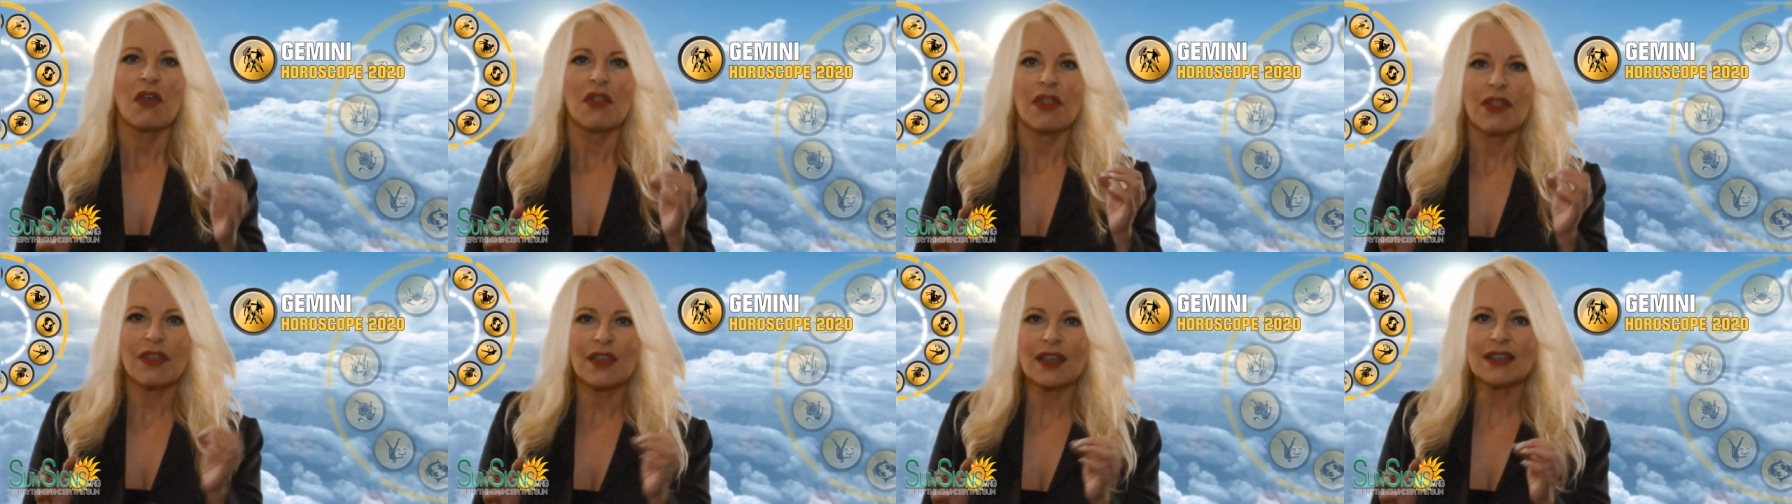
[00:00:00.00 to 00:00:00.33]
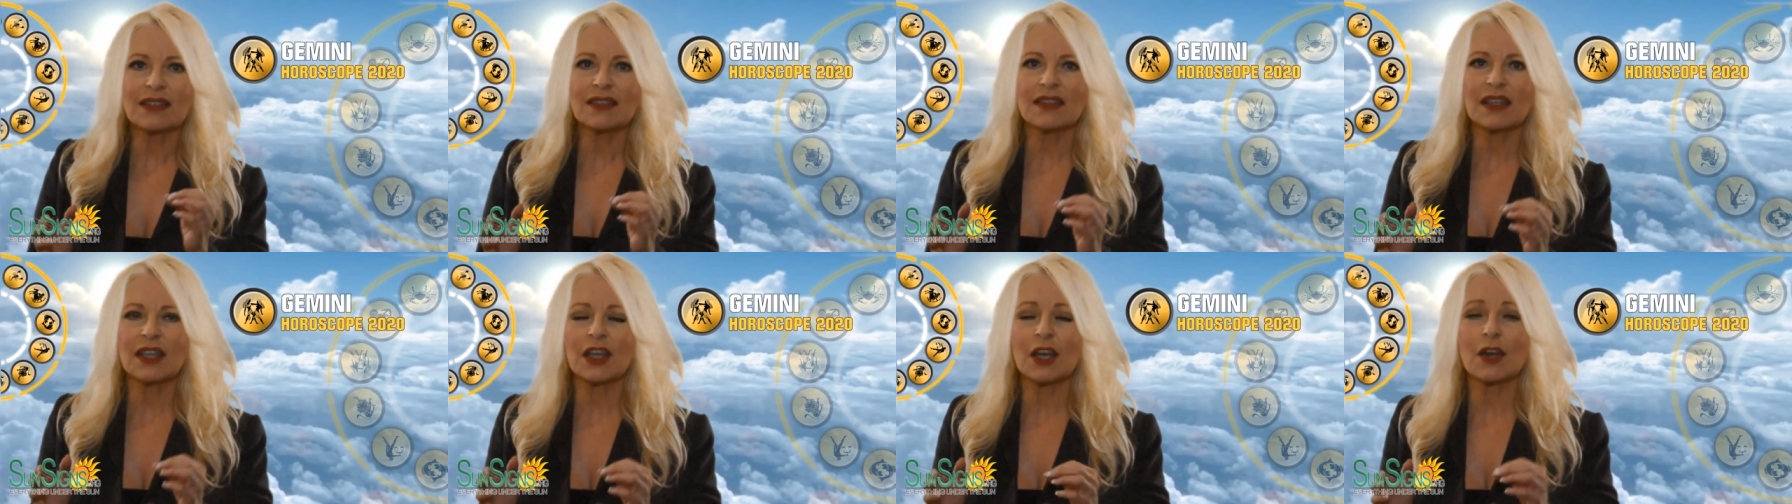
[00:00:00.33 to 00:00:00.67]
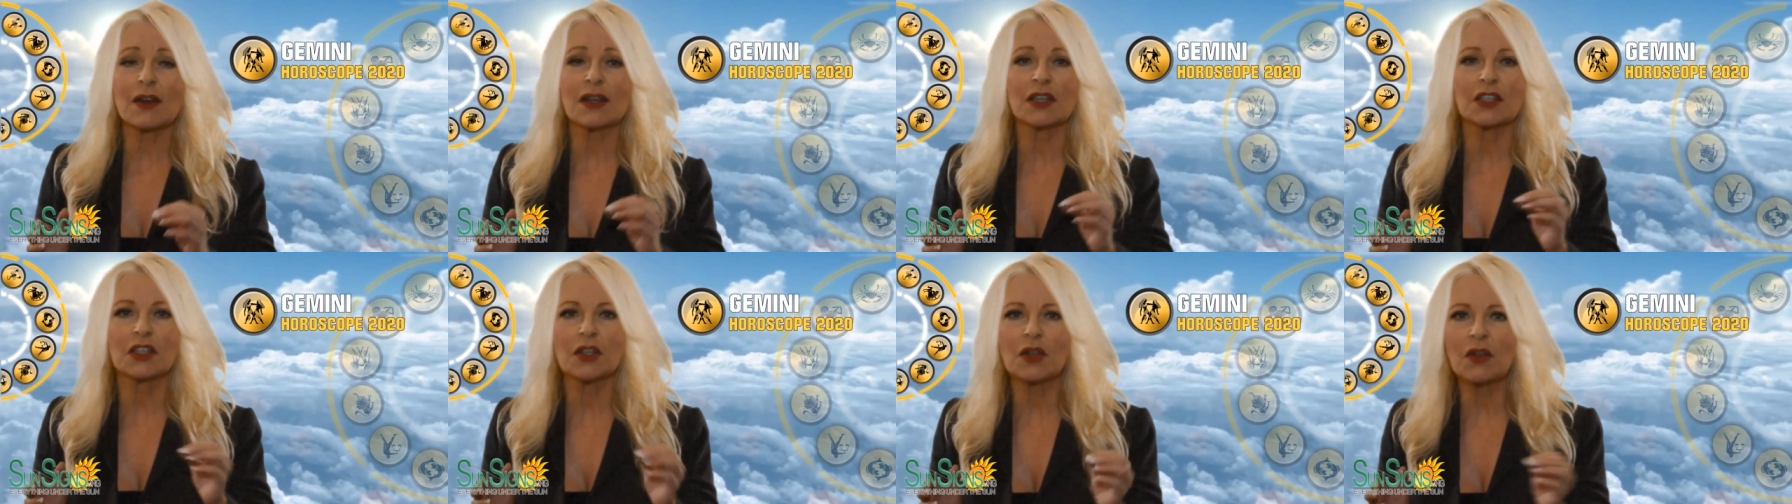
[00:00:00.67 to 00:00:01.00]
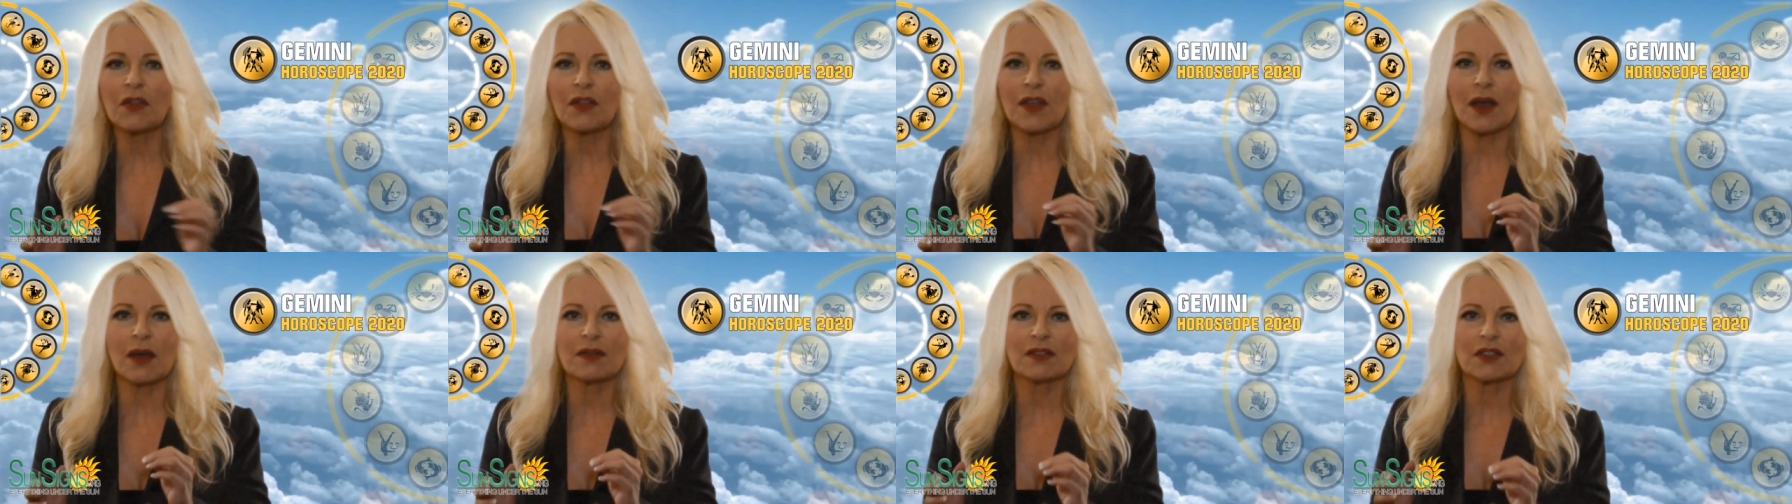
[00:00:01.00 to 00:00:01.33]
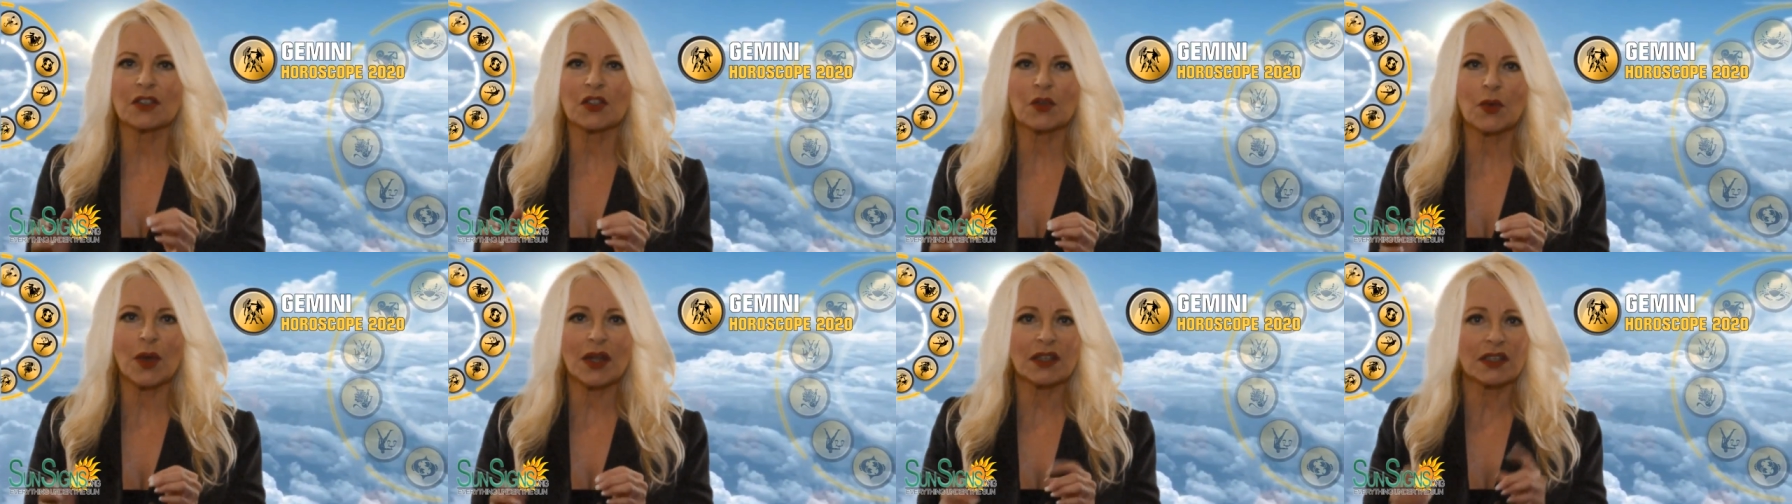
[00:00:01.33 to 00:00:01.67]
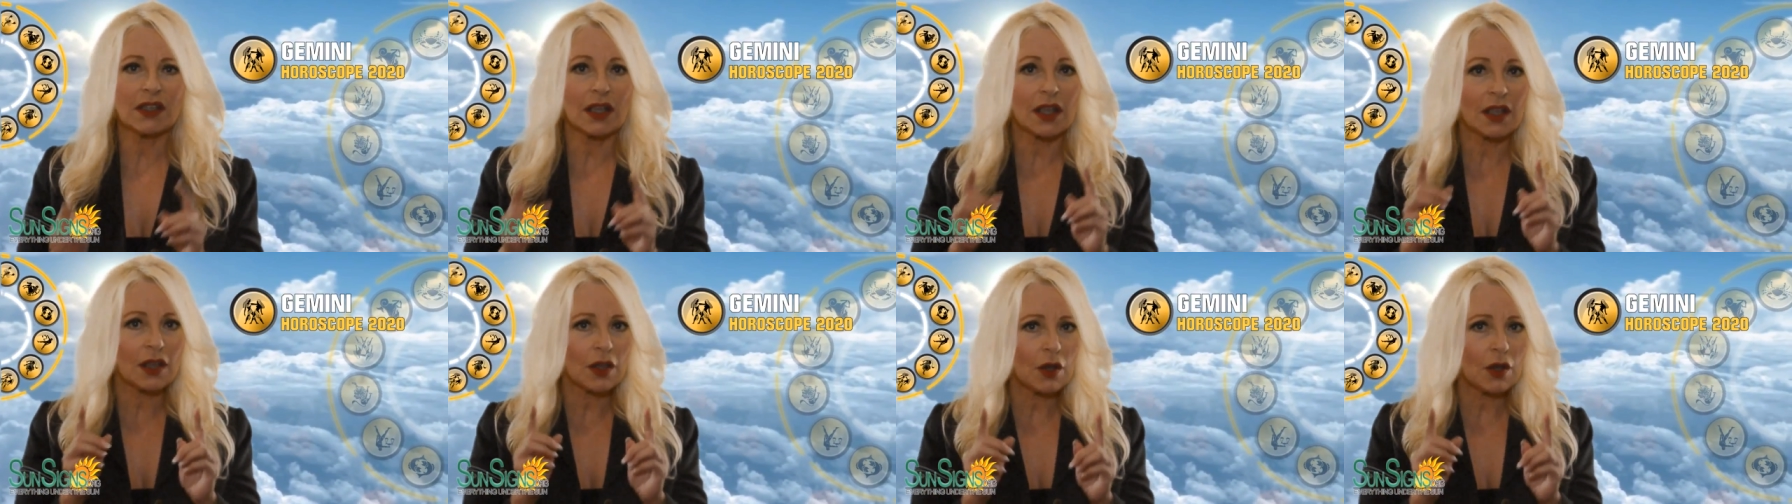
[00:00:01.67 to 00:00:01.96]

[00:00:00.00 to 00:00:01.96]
This year in 2020,